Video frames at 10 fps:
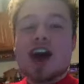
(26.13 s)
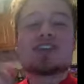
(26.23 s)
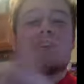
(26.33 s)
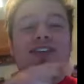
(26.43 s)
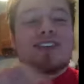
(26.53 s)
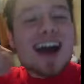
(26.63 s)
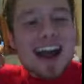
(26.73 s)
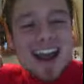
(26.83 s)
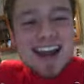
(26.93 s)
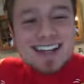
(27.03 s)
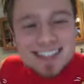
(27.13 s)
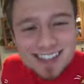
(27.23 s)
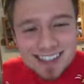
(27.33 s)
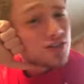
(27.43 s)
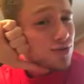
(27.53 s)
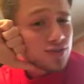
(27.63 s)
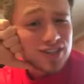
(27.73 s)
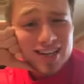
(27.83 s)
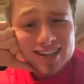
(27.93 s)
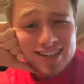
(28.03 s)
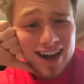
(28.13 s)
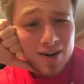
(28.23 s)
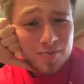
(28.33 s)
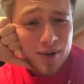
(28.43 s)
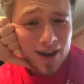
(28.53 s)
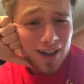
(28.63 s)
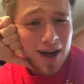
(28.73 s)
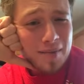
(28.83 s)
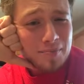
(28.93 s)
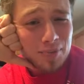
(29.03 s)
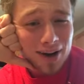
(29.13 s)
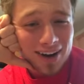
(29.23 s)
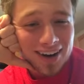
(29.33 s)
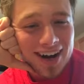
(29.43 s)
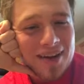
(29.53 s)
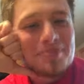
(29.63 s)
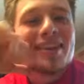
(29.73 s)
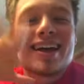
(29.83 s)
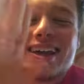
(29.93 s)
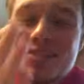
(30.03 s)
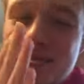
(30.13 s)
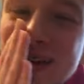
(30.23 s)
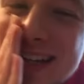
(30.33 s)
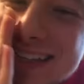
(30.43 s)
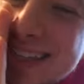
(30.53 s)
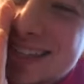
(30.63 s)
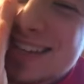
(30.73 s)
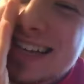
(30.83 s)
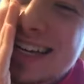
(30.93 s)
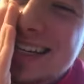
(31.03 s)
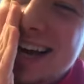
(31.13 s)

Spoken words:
You're right! So sit down and buckle up, Buttercup. That's what my sister says.